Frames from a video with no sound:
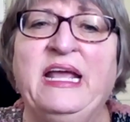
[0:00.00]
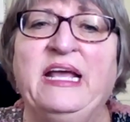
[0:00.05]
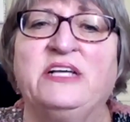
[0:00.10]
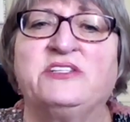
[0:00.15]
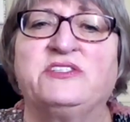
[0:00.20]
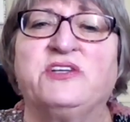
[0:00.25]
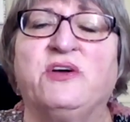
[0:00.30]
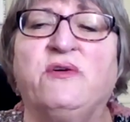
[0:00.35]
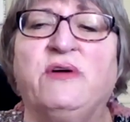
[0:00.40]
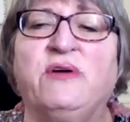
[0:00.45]

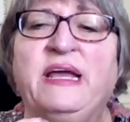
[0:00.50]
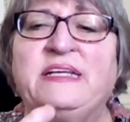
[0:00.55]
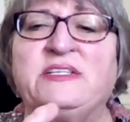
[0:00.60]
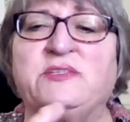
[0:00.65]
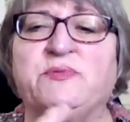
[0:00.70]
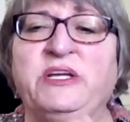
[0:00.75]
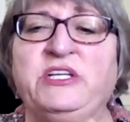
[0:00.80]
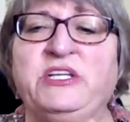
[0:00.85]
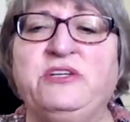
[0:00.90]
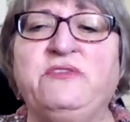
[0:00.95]
So as
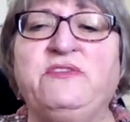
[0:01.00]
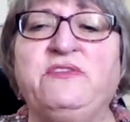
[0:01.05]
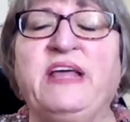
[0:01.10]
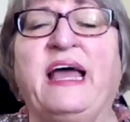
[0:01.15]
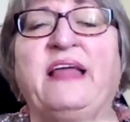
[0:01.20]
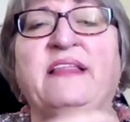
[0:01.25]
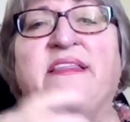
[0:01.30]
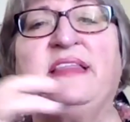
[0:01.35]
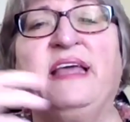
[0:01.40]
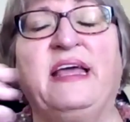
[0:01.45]
we do
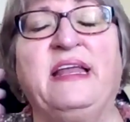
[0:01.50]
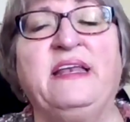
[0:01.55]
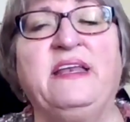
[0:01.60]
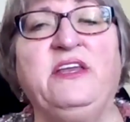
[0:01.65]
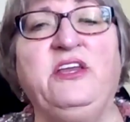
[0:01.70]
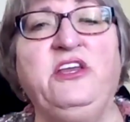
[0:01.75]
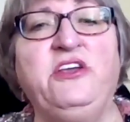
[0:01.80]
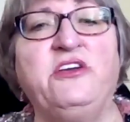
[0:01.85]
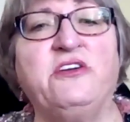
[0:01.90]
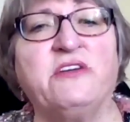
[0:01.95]
that, then
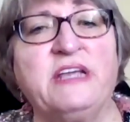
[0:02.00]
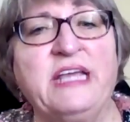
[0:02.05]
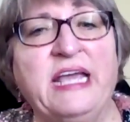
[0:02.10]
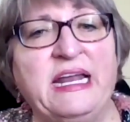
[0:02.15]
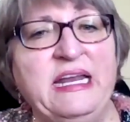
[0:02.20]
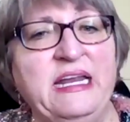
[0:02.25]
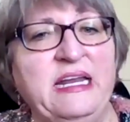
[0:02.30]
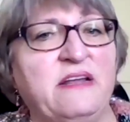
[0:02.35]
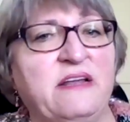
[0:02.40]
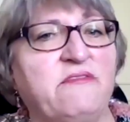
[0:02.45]
you're
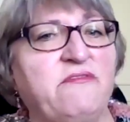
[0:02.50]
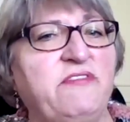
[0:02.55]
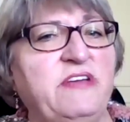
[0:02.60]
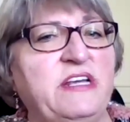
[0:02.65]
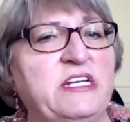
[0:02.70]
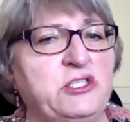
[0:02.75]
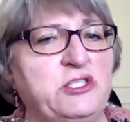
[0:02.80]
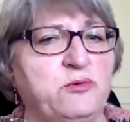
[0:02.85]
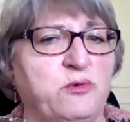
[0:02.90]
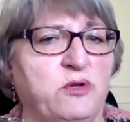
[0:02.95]
getting a
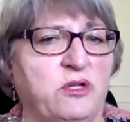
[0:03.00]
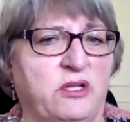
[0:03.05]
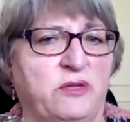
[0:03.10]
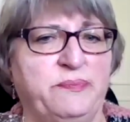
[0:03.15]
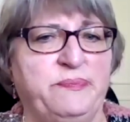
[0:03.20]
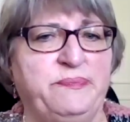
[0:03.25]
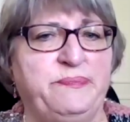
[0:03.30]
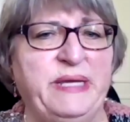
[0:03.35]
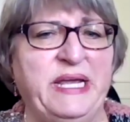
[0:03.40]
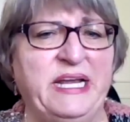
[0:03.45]

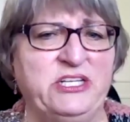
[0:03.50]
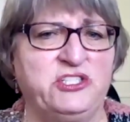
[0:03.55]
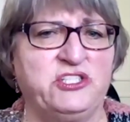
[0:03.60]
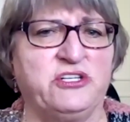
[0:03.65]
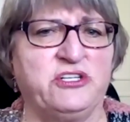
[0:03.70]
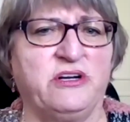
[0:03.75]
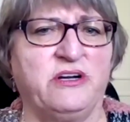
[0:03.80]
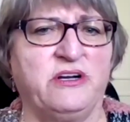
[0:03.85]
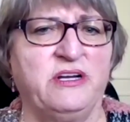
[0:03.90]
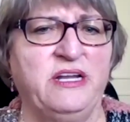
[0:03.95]
visual
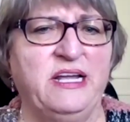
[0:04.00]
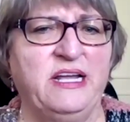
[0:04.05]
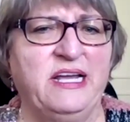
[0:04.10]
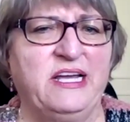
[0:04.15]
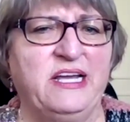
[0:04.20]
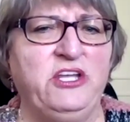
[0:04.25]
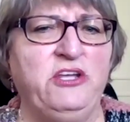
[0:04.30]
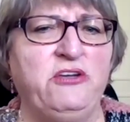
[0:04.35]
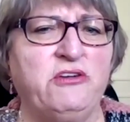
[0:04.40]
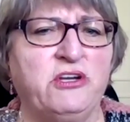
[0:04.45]
picture.
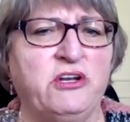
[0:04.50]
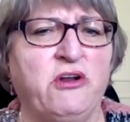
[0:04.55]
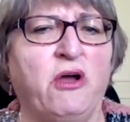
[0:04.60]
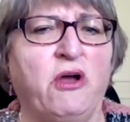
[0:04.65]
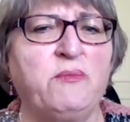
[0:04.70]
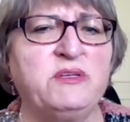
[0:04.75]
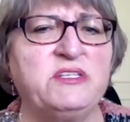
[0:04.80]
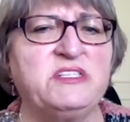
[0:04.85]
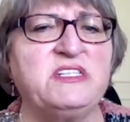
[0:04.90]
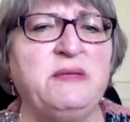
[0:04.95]
You can
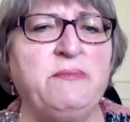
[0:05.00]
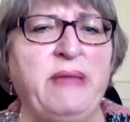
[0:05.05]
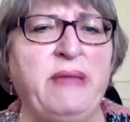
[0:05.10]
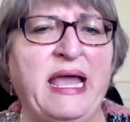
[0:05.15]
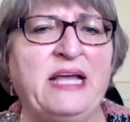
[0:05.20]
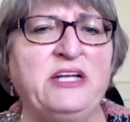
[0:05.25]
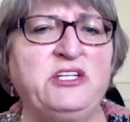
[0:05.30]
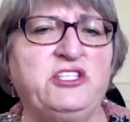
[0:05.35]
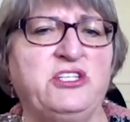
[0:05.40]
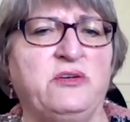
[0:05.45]
almost
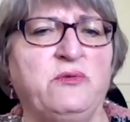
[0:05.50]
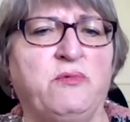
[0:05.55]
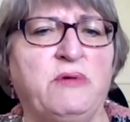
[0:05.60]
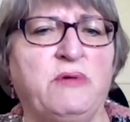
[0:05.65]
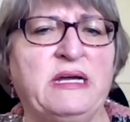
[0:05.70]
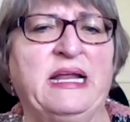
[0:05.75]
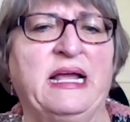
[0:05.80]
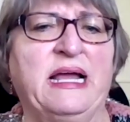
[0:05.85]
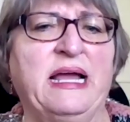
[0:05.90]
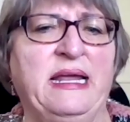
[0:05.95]
imagine
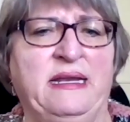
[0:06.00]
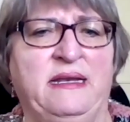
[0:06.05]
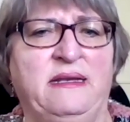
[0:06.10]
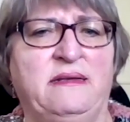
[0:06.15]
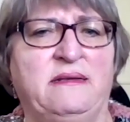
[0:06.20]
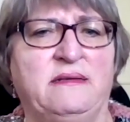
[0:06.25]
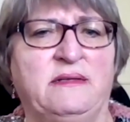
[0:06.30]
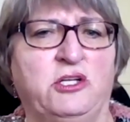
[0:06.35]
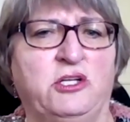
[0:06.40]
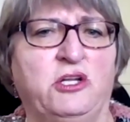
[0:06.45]
what I
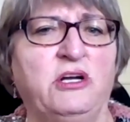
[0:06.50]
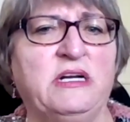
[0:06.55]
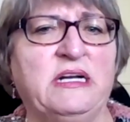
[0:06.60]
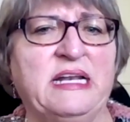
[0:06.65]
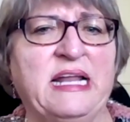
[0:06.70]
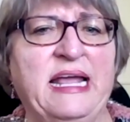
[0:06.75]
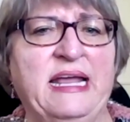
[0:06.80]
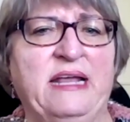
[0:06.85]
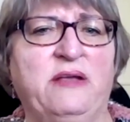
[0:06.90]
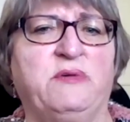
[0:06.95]
looked
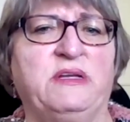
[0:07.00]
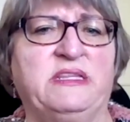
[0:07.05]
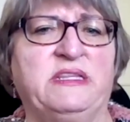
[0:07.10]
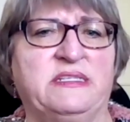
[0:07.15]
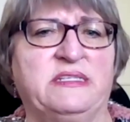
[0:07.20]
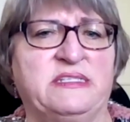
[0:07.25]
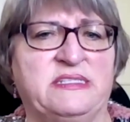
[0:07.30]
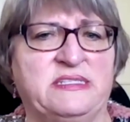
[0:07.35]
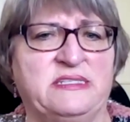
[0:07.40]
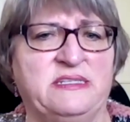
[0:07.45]
like, what
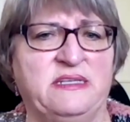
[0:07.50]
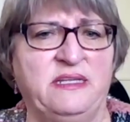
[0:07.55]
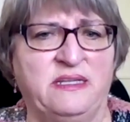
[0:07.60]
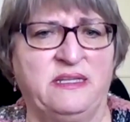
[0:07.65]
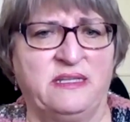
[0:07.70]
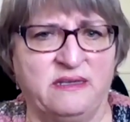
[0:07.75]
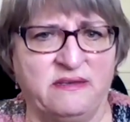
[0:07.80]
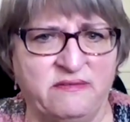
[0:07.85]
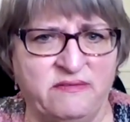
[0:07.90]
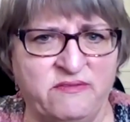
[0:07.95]

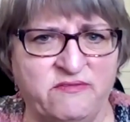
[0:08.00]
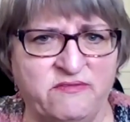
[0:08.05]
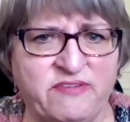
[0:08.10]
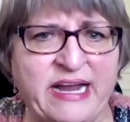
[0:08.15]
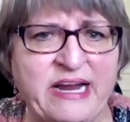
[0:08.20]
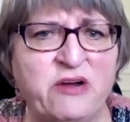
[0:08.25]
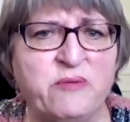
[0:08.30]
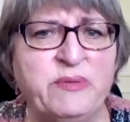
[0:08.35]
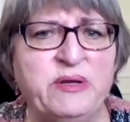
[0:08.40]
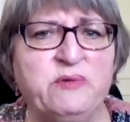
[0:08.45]
the
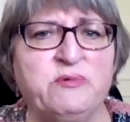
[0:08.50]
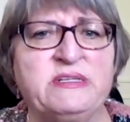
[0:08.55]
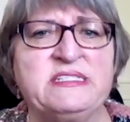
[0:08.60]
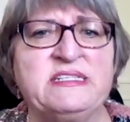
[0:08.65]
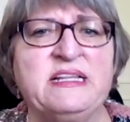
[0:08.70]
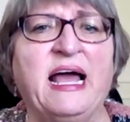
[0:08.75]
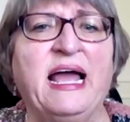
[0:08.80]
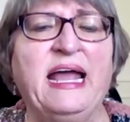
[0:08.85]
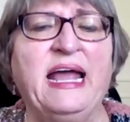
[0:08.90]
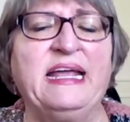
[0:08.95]
environment was
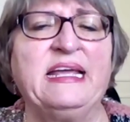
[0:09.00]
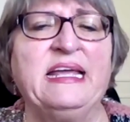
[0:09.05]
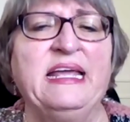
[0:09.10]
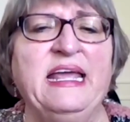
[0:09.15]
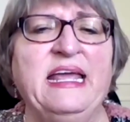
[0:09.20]
like.